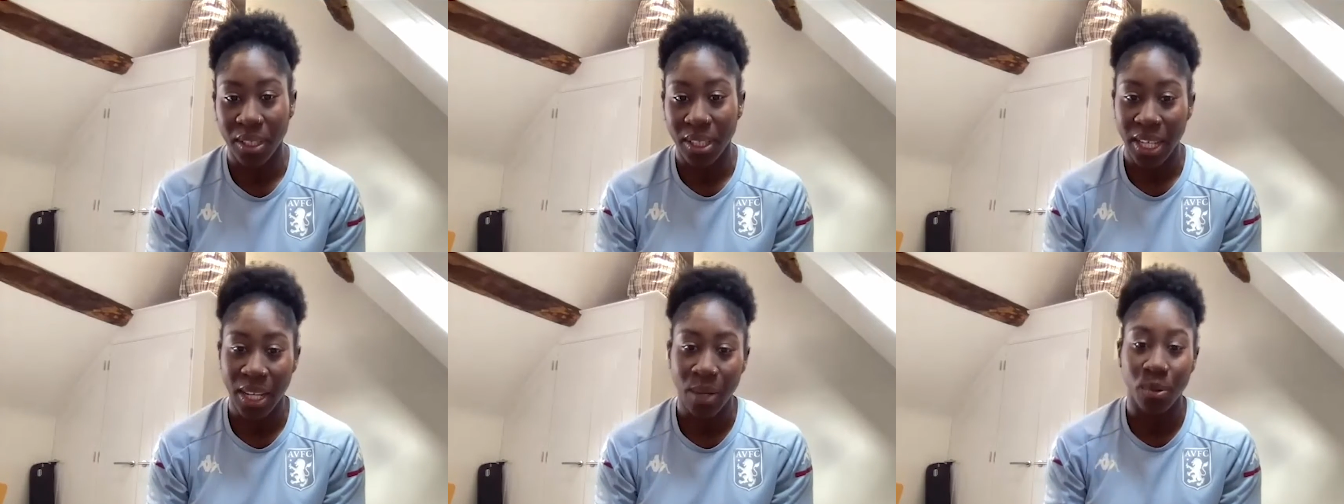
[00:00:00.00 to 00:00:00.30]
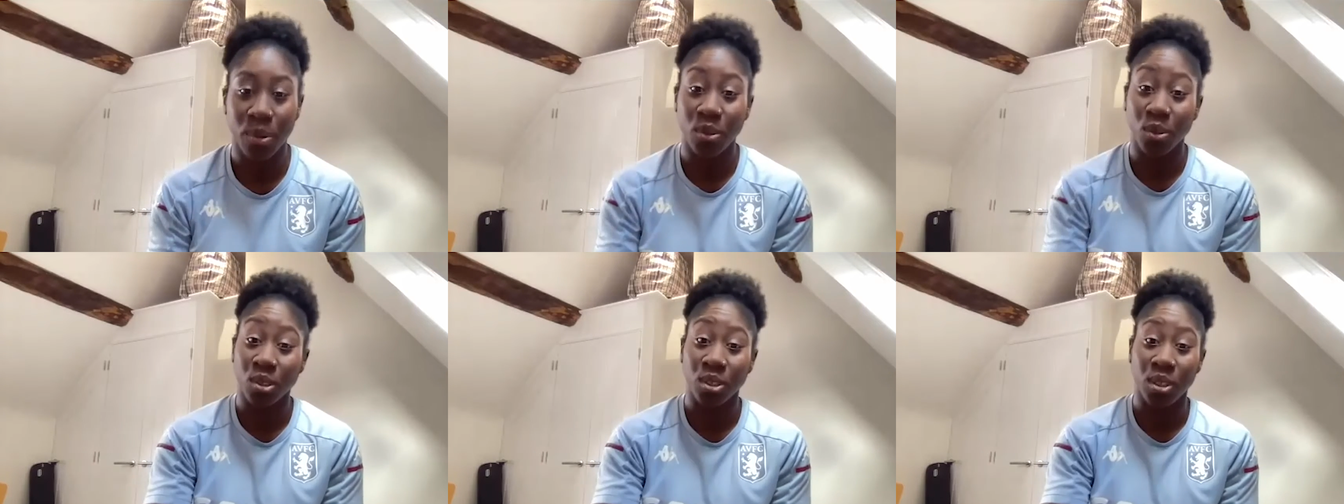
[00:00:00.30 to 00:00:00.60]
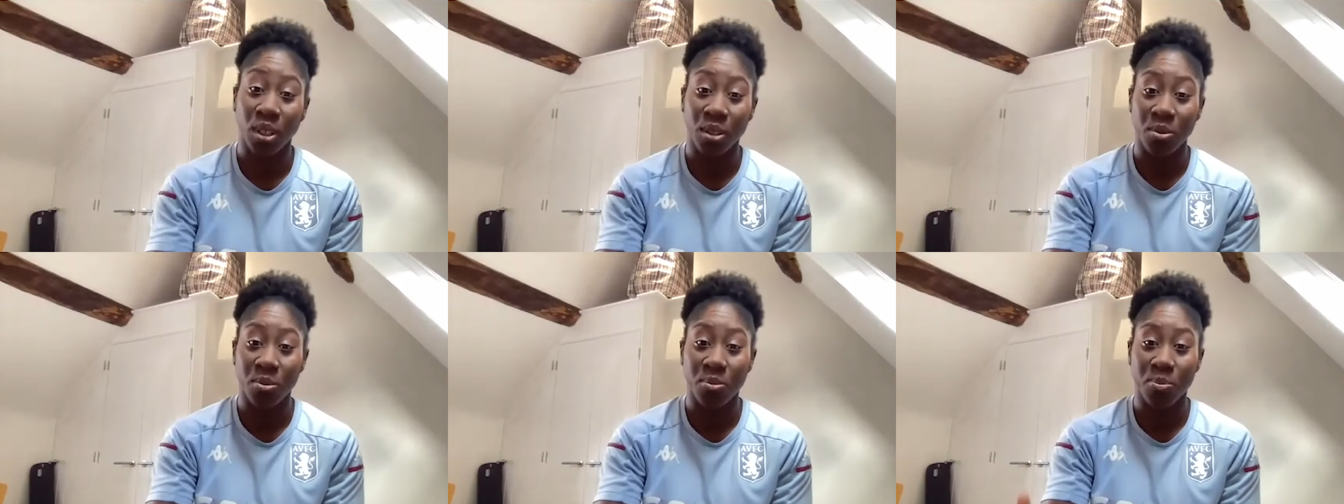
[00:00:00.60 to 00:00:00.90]
It would
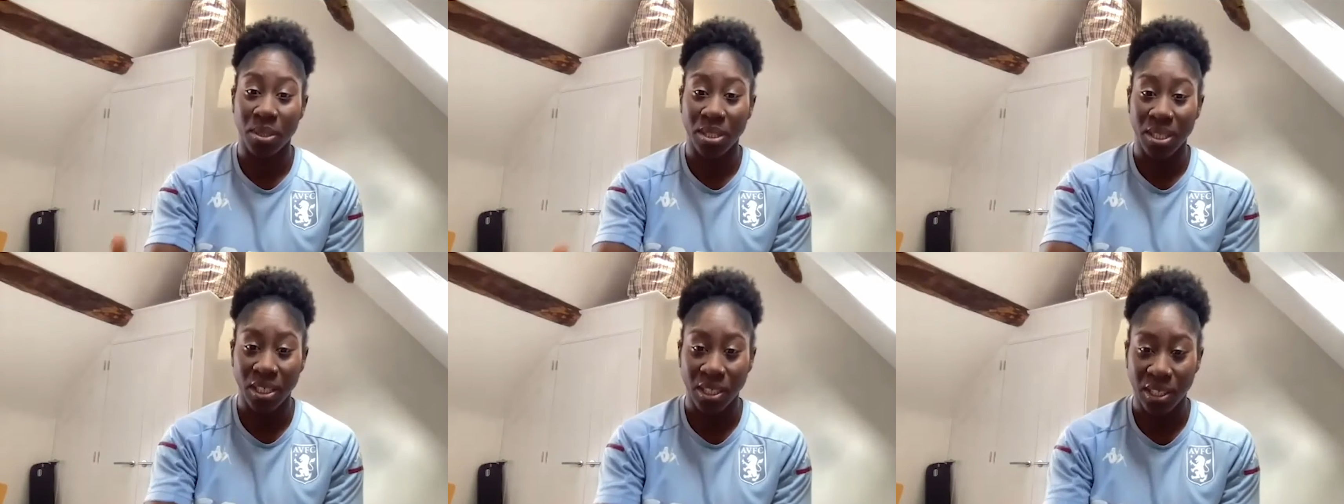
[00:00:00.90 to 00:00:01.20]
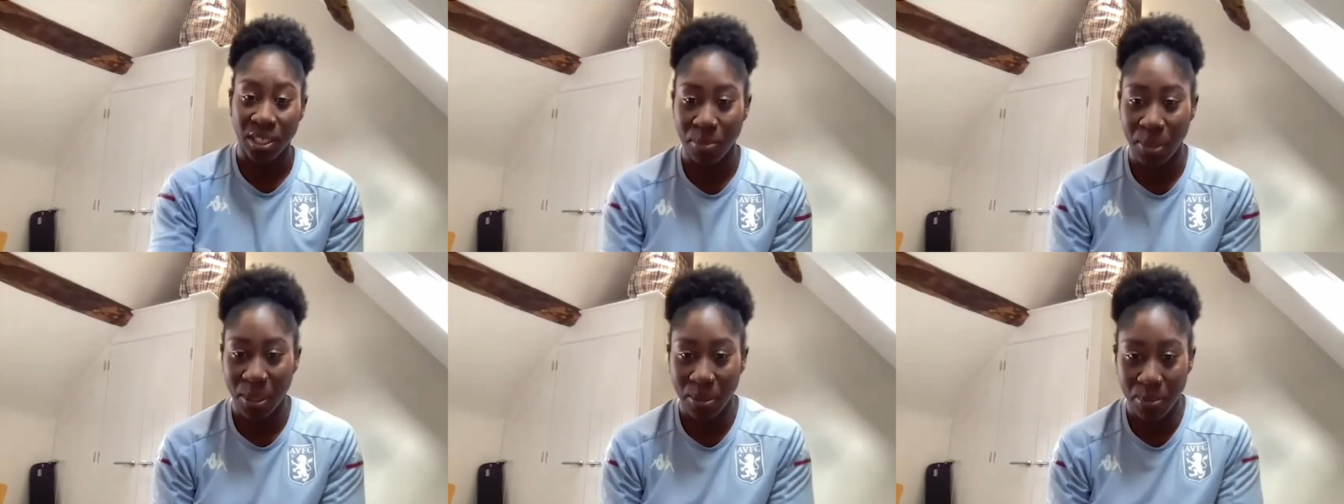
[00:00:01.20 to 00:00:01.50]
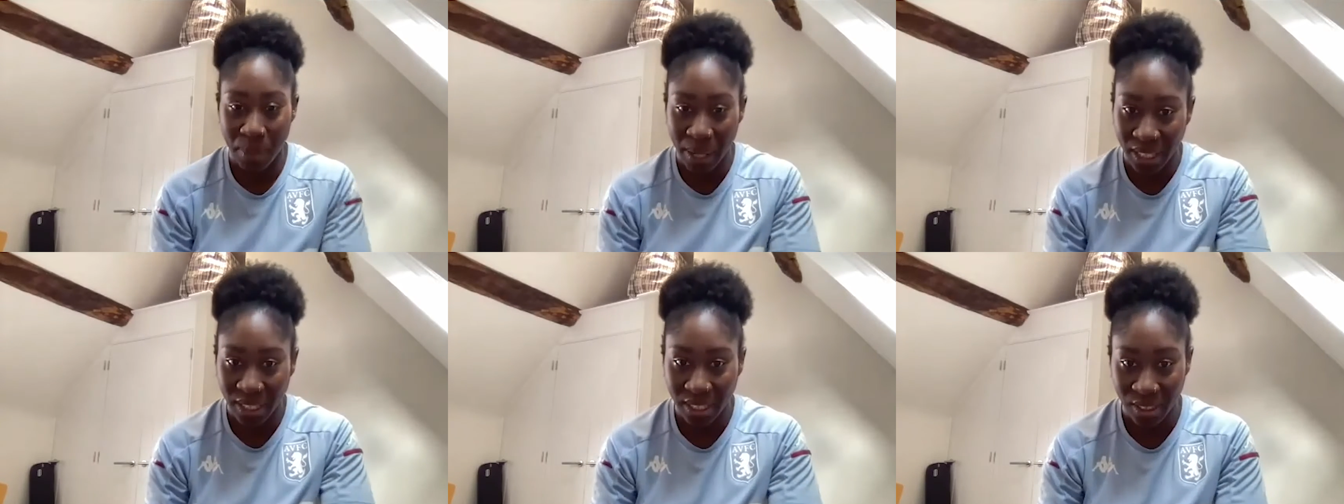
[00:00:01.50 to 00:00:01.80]
also potentially be
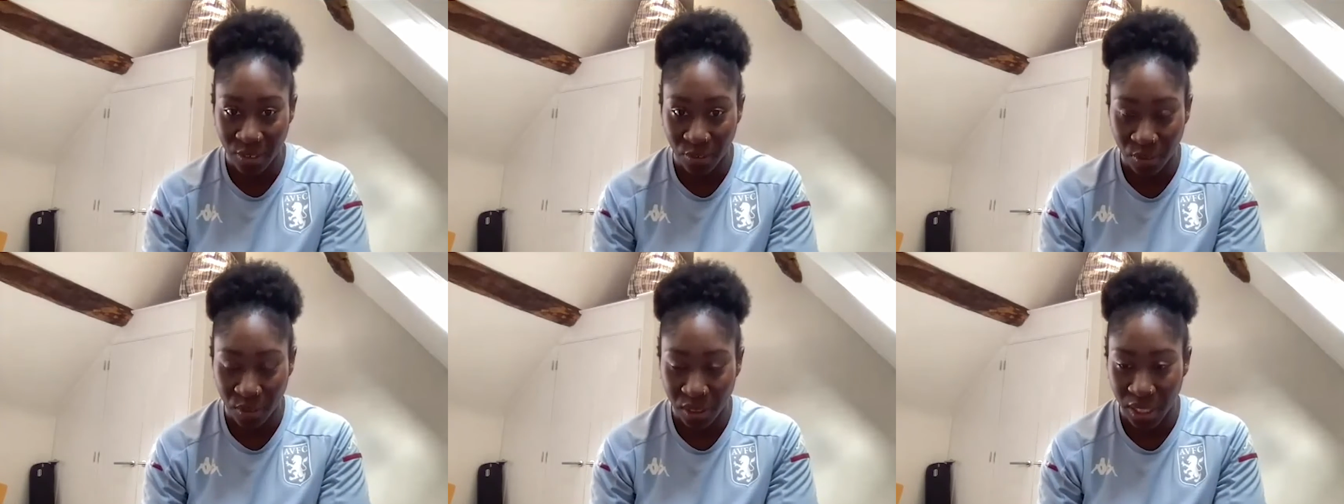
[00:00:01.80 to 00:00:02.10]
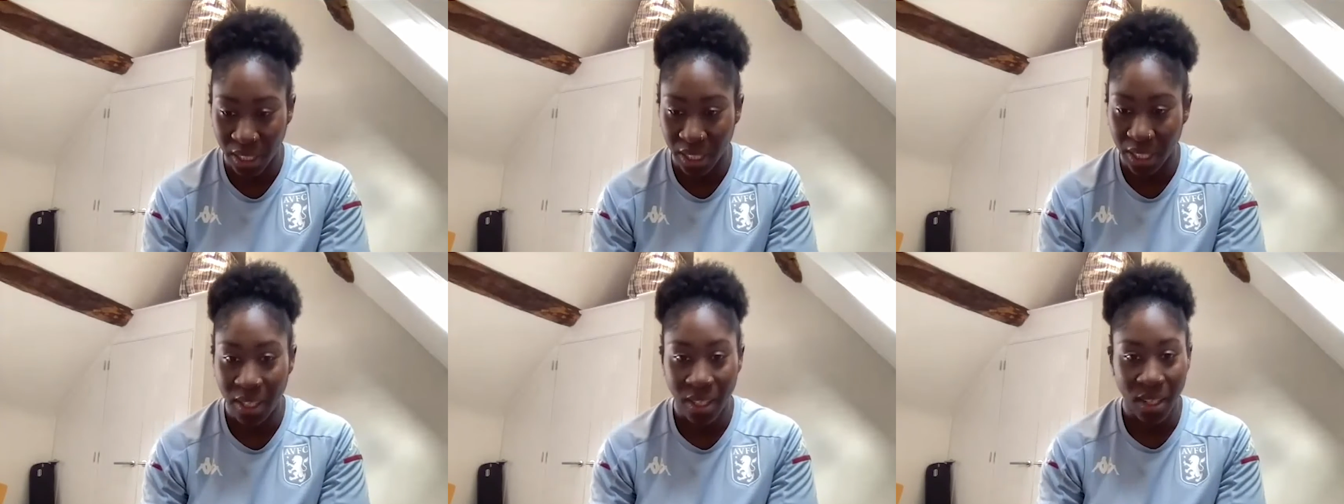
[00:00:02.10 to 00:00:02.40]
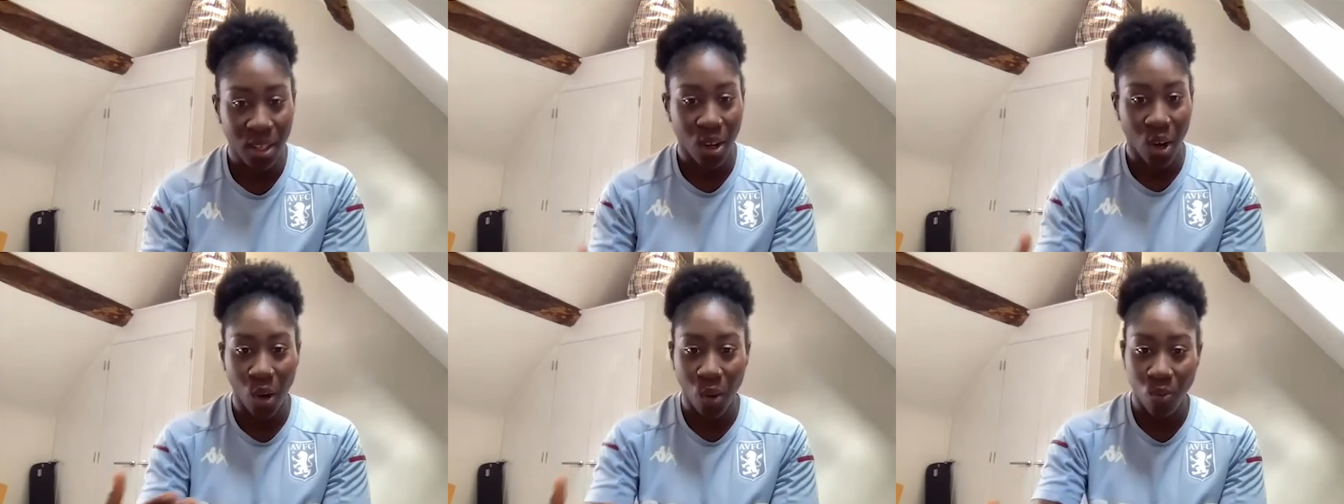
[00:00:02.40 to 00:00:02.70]
based differently
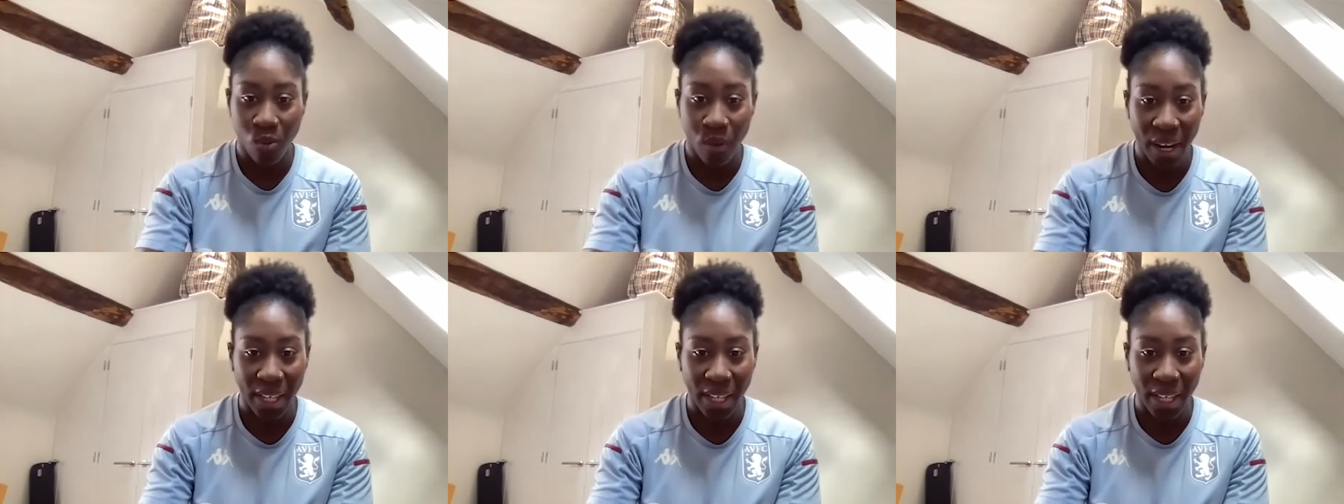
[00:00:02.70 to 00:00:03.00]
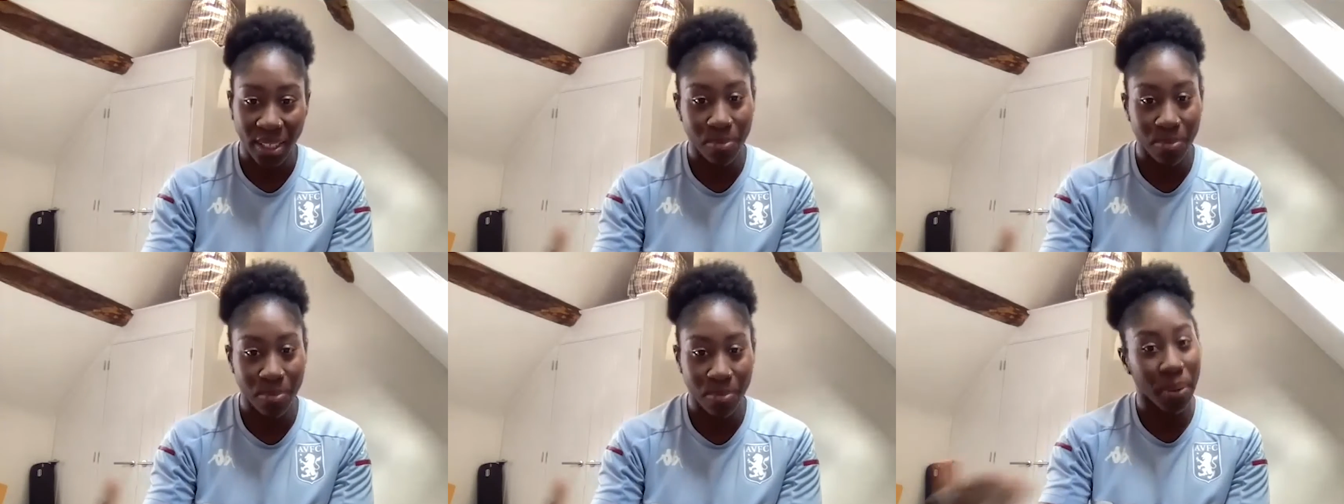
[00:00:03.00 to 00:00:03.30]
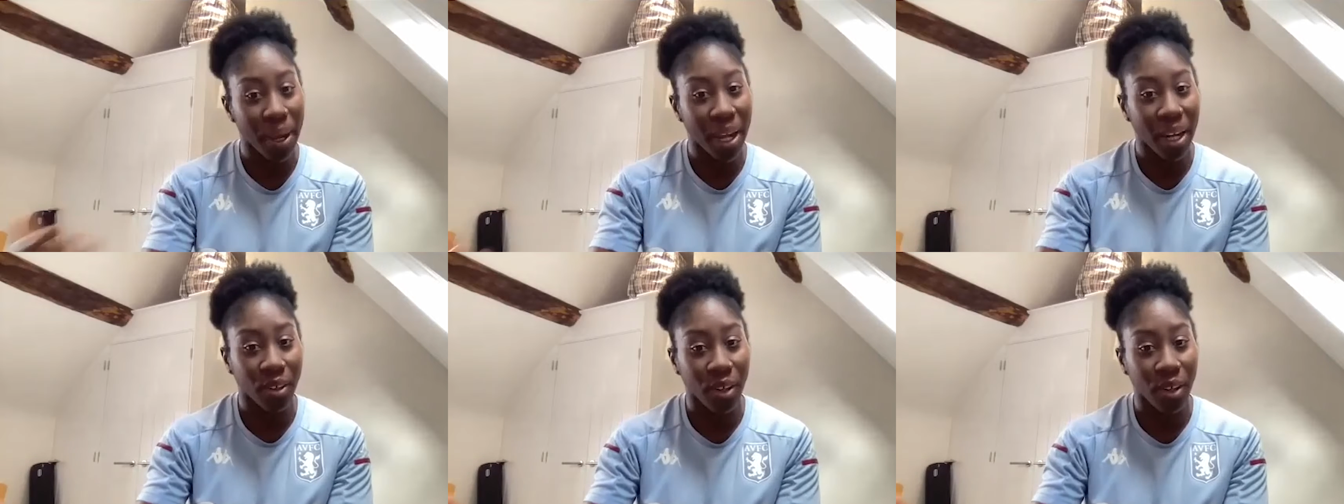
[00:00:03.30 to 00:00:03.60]
on race and
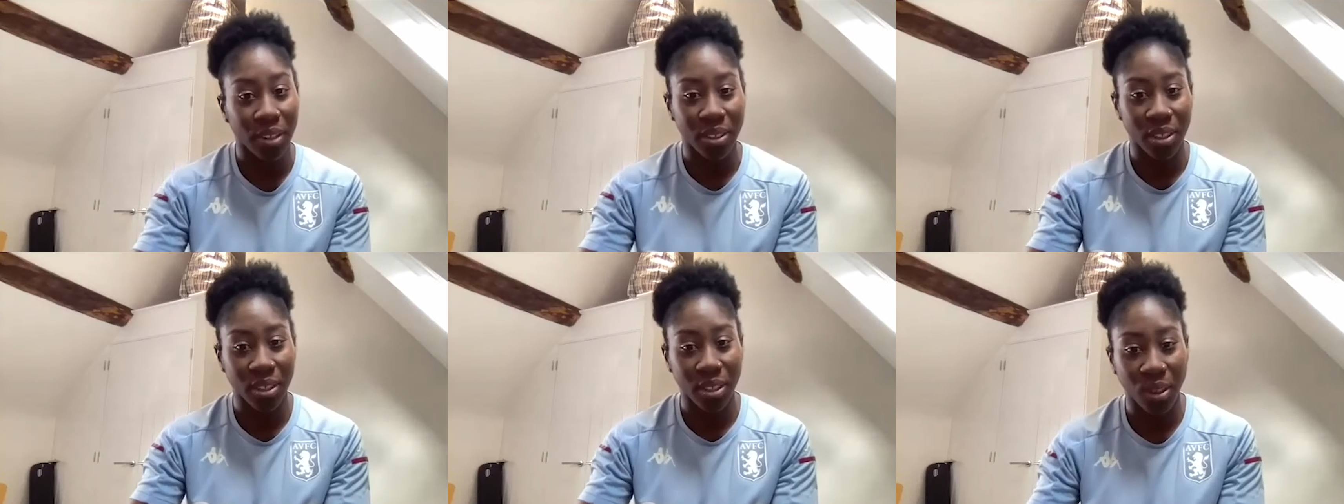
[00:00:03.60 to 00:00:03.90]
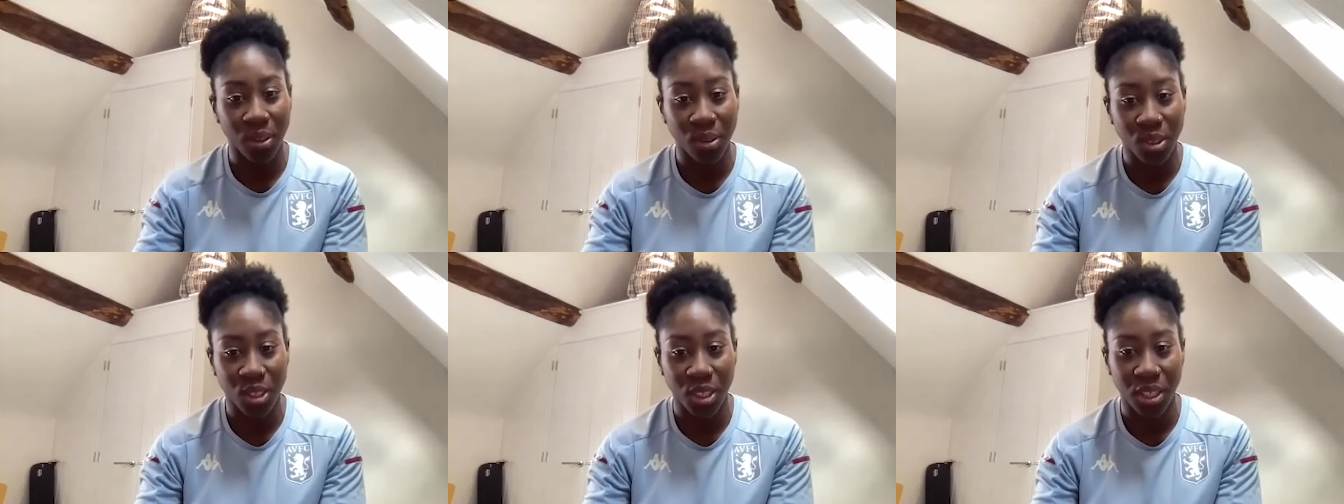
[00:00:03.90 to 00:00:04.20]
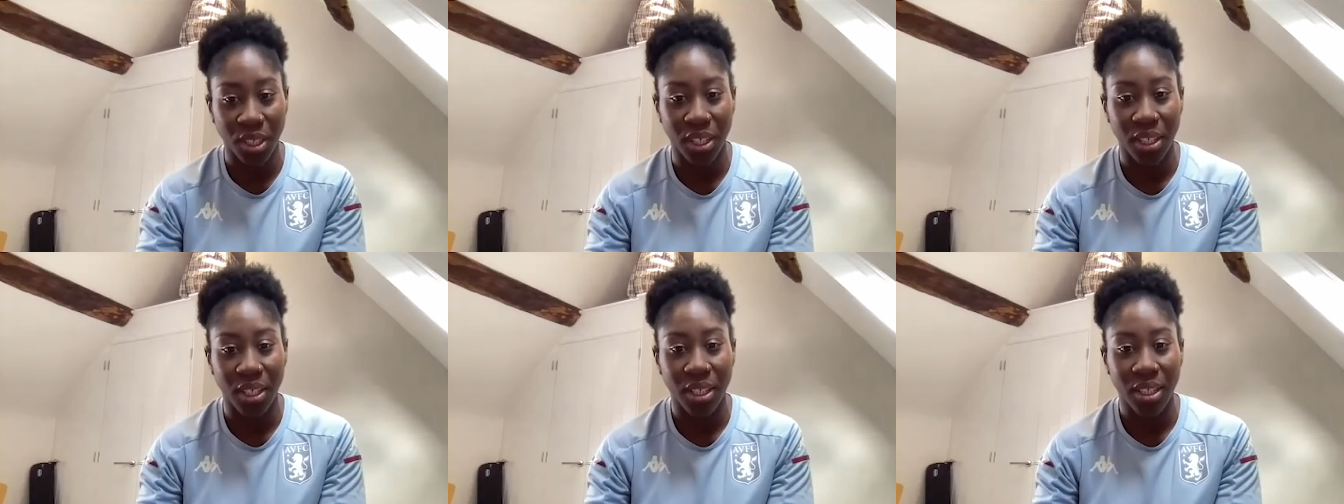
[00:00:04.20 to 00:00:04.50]
background and
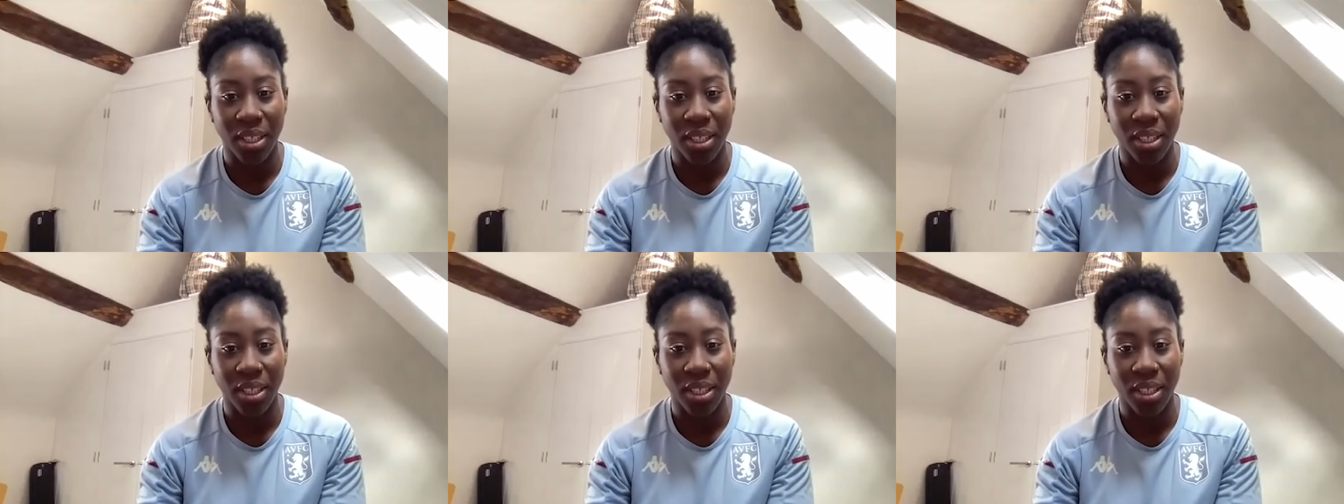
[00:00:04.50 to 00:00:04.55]
culture.